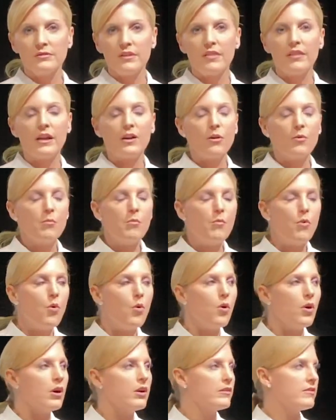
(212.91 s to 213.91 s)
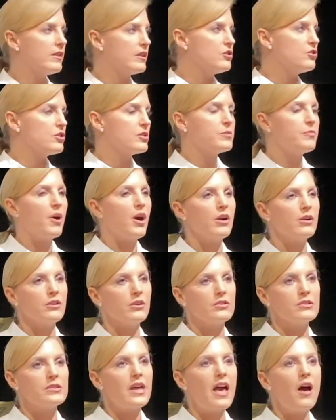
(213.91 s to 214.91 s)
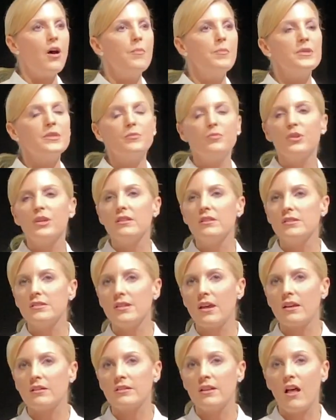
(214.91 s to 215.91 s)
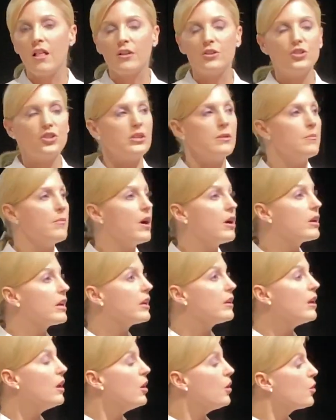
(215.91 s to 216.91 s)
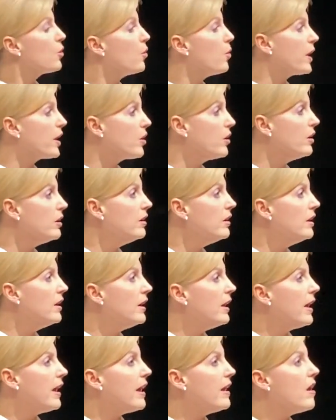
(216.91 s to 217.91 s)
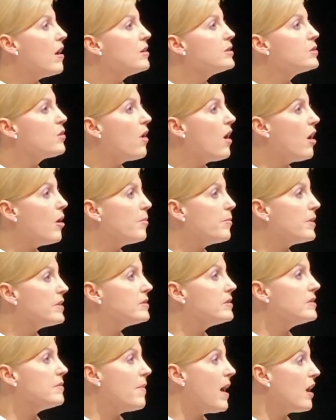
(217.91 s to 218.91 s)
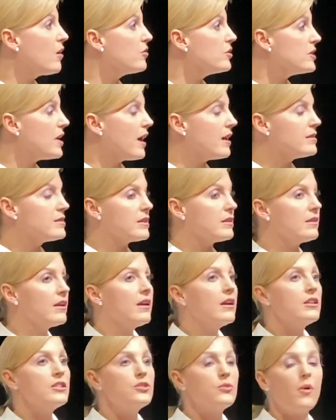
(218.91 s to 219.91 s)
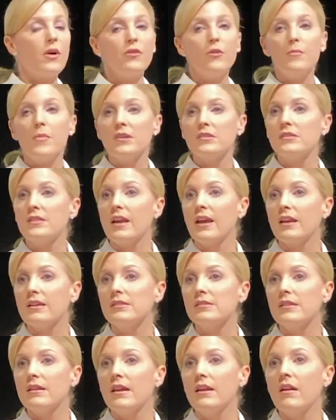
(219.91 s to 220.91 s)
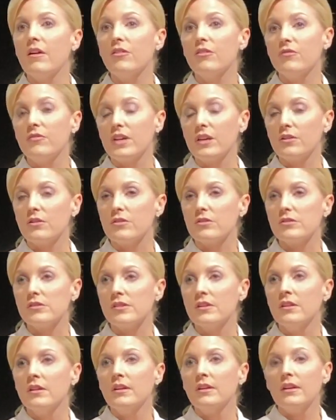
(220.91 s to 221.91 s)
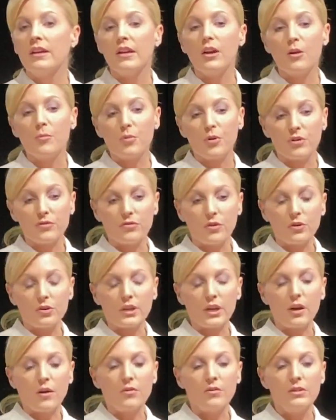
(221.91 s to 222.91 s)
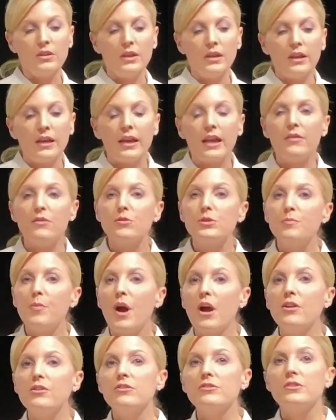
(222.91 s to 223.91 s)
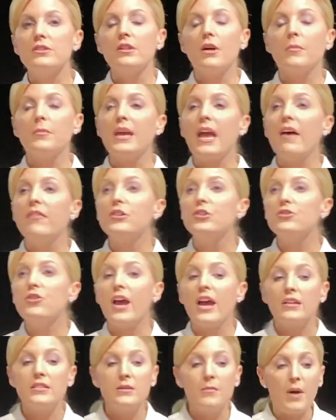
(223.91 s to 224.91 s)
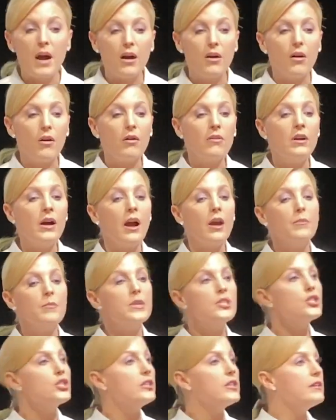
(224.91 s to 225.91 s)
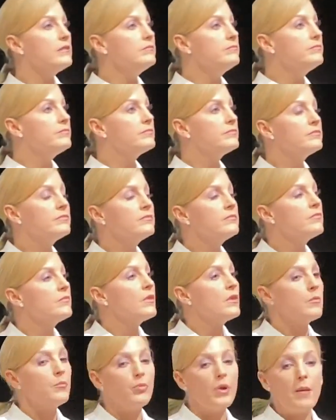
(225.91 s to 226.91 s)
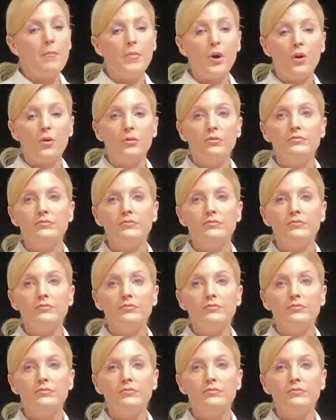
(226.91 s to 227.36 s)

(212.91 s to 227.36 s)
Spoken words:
that are more than just partners help us bring this technology to market quicker, and also help us democratize it to other Mustangs and other vehicles in our portfolio. And those partners, and they'll be on the track tomorrow, are Michelin, Brembo,